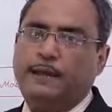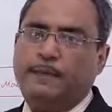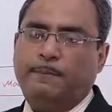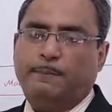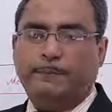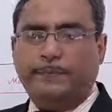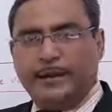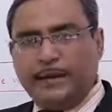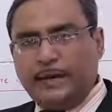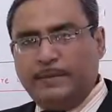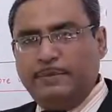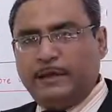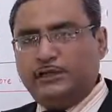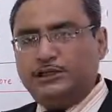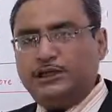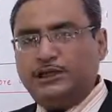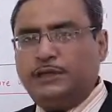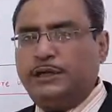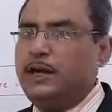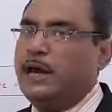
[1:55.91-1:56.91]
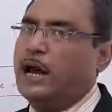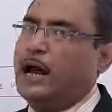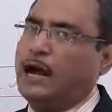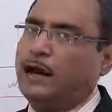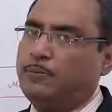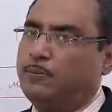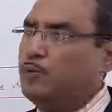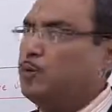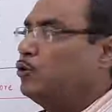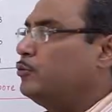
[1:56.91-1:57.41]
Mealy machine
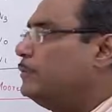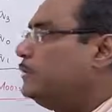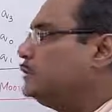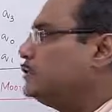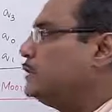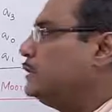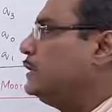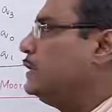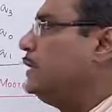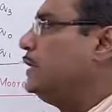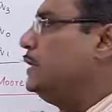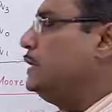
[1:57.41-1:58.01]
and Moore machine